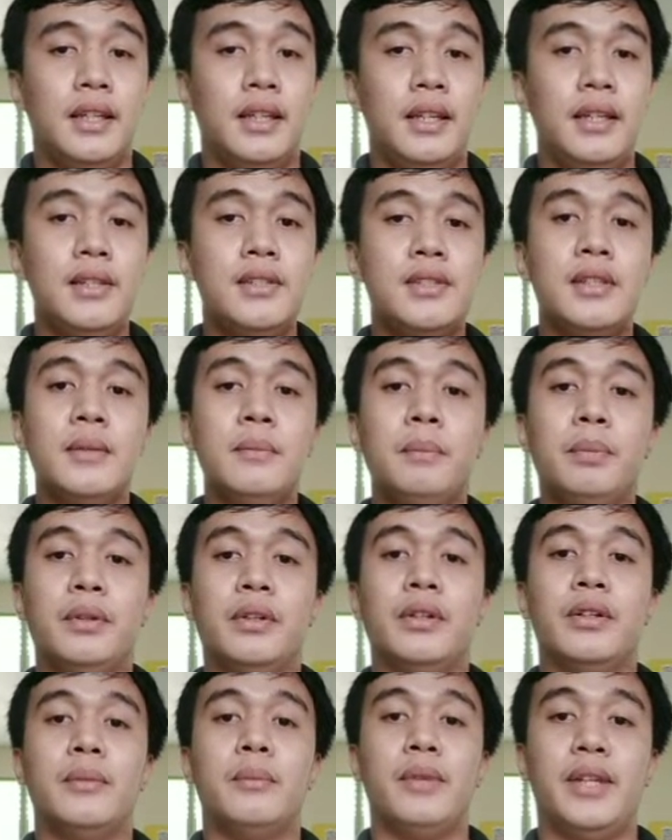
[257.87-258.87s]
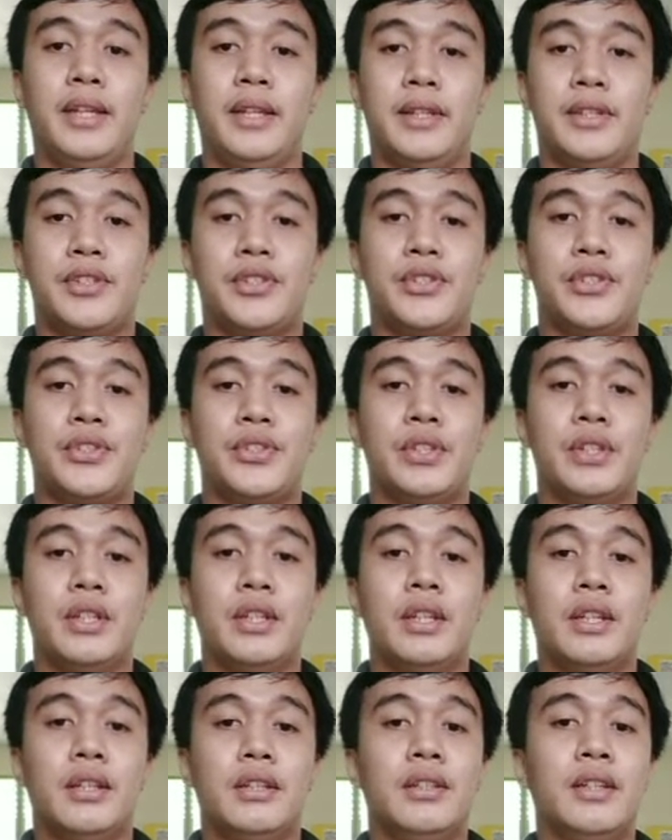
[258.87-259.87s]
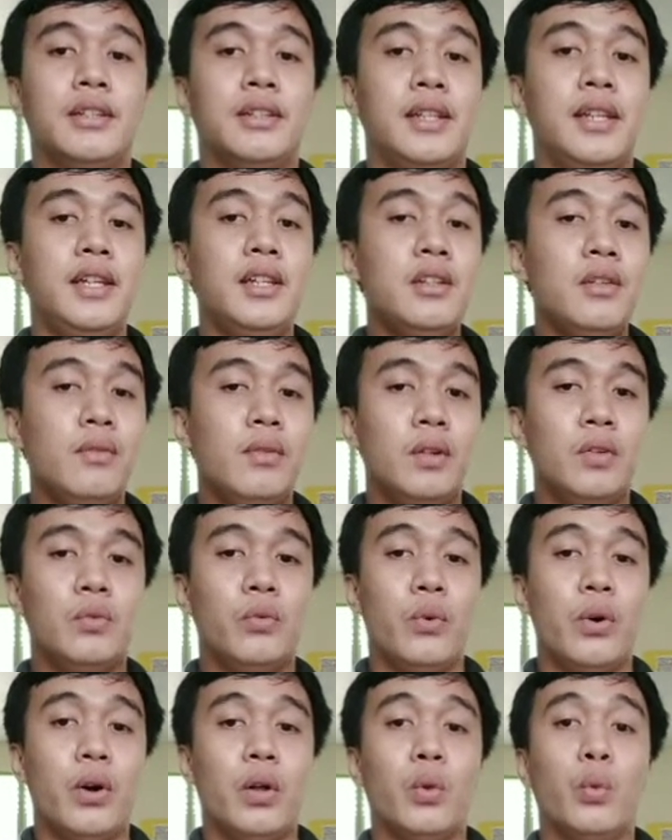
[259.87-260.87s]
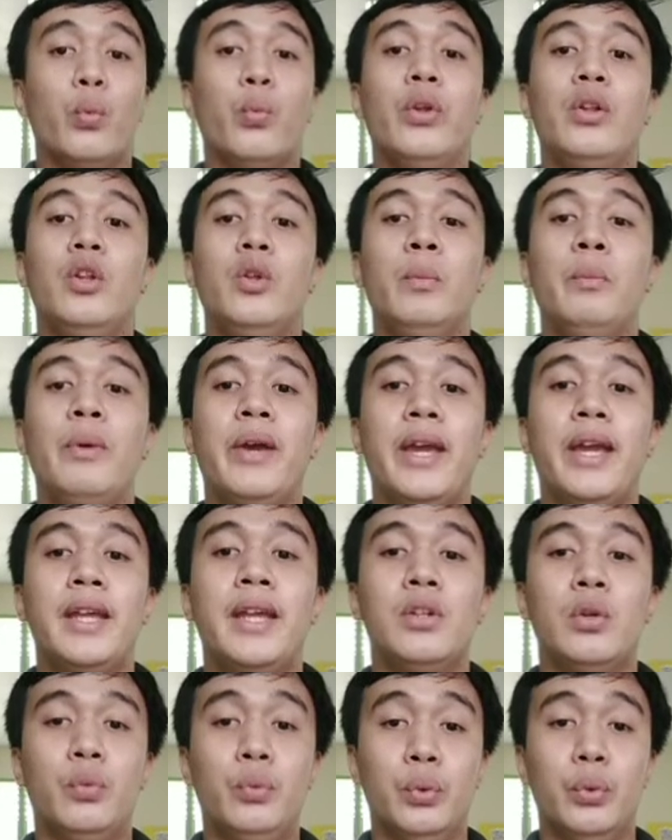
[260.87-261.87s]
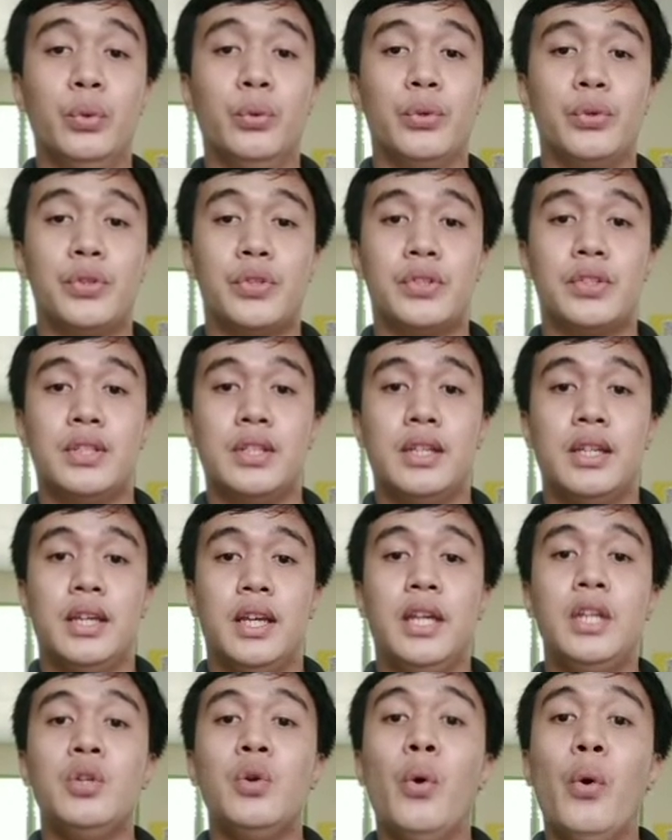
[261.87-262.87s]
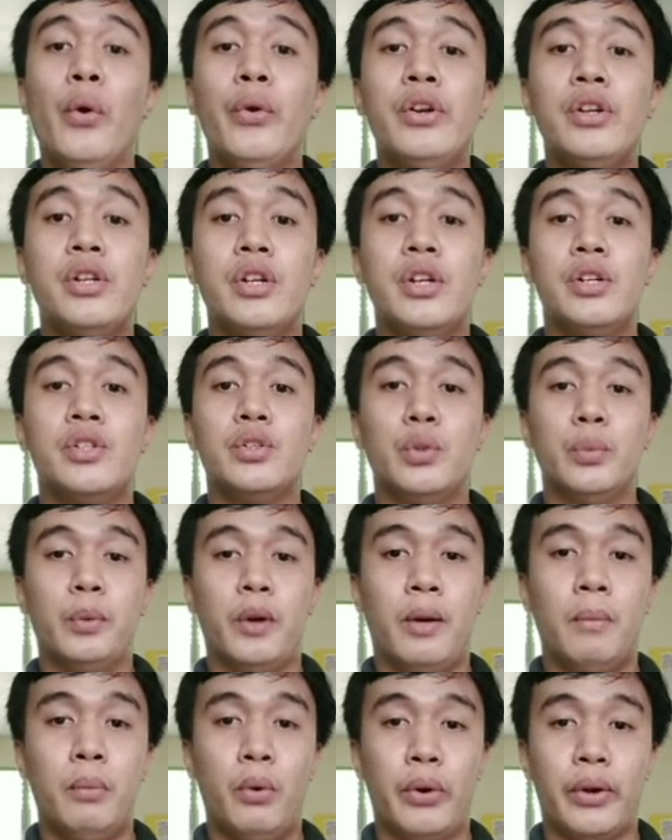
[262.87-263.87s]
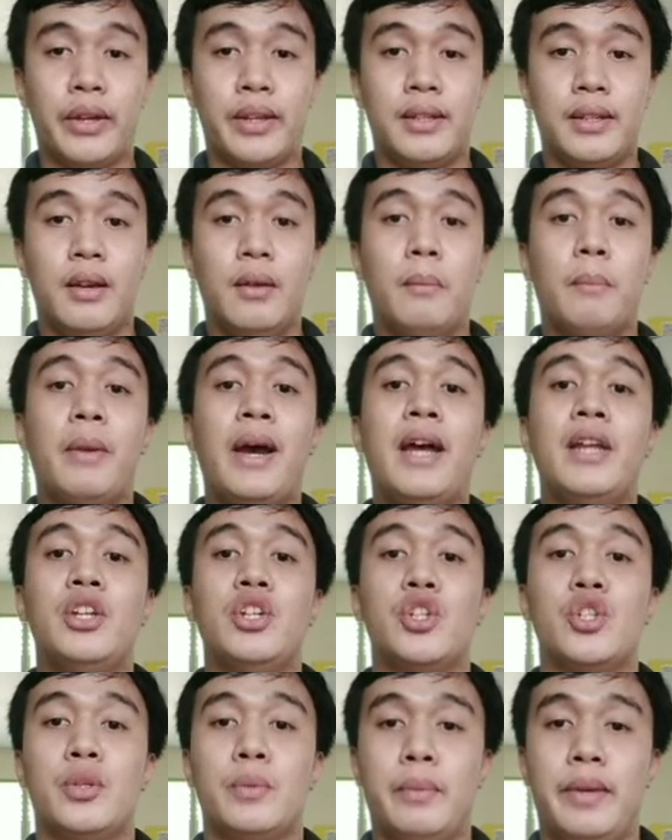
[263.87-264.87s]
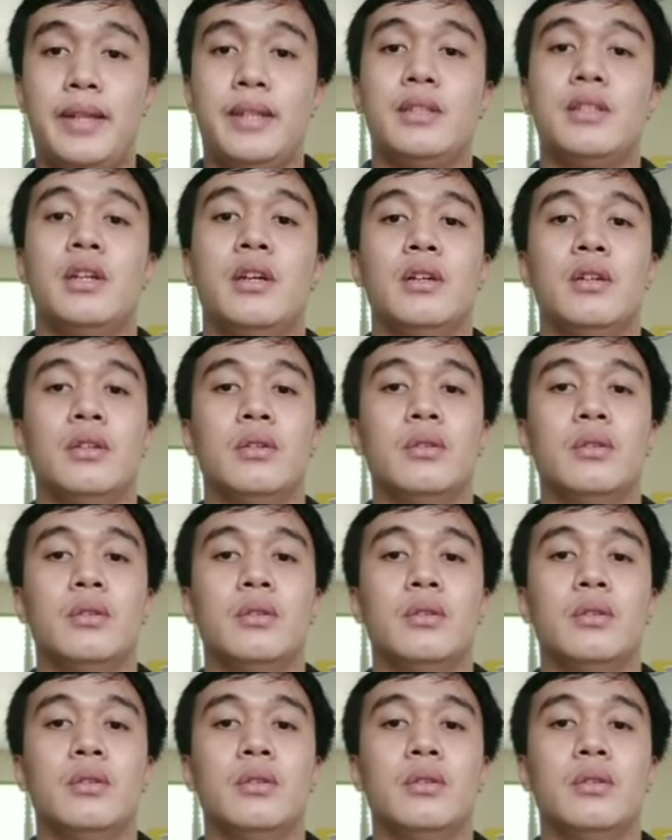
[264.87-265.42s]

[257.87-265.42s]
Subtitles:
In simpler means that individual will obey the rules in order to avoid punishment.